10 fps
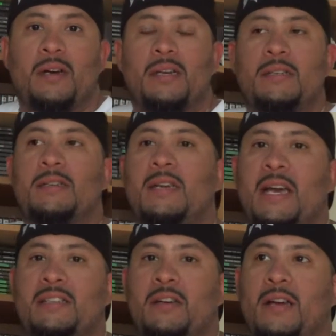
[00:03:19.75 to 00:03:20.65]
He
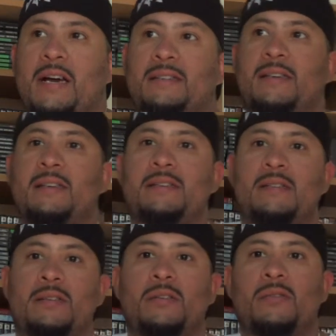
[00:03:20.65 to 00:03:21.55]
has good content. He's a
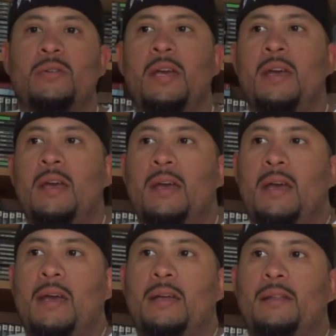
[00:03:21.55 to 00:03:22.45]
good dude,
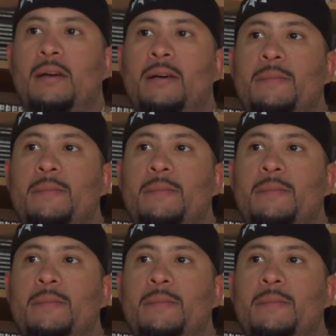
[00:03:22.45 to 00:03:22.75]
and